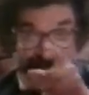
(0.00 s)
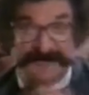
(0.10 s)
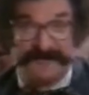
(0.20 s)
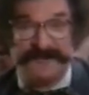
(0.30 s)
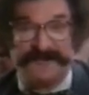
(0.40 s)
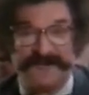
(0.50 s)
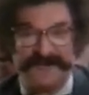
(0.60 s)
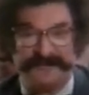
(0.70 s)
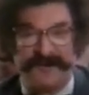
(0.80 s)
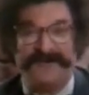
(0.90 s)
And that's only the
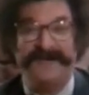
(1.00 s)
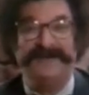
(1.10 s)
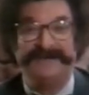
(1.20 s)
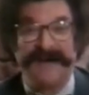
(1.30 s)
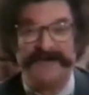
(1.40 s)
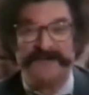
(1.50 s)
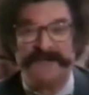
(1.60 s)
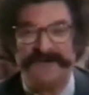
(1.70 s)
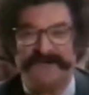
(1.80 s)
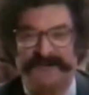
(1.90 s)
first part. Now
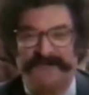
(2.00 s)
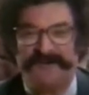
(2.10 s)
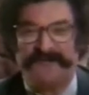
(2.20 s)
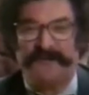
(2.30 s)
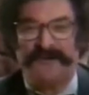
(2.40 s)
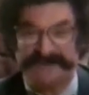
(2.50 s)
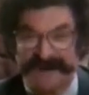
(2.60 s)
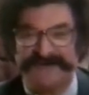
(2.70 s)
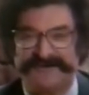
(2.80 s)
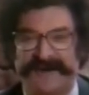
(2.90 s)
you're ready for the Fun for All
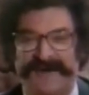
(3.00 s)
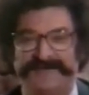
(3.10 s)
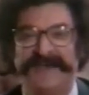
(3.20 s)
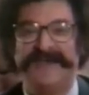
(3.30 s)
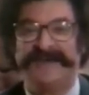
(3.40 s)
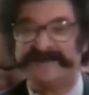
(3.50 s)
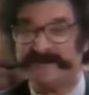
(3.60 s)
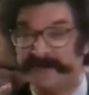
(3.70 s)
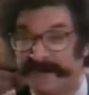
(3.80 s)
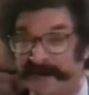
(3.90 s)
second stage, guessing